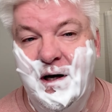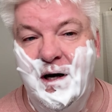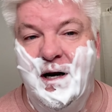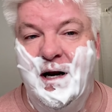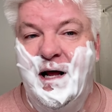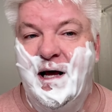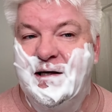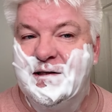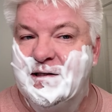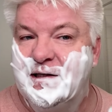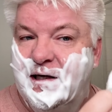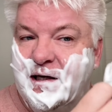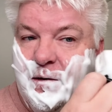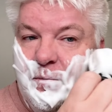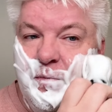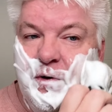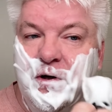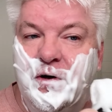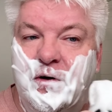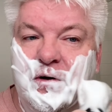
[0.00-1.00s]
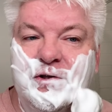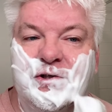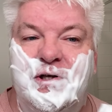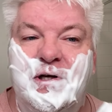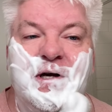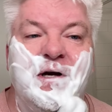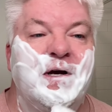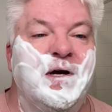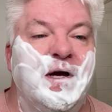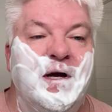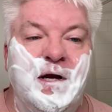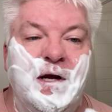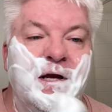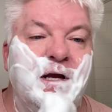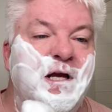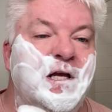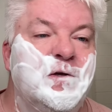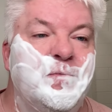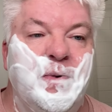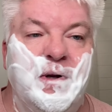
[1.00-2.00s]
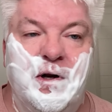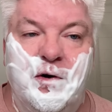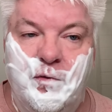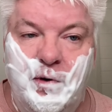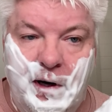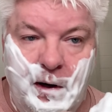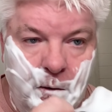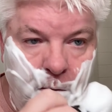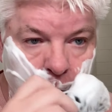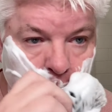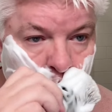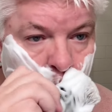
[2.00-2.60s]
classic because it's been around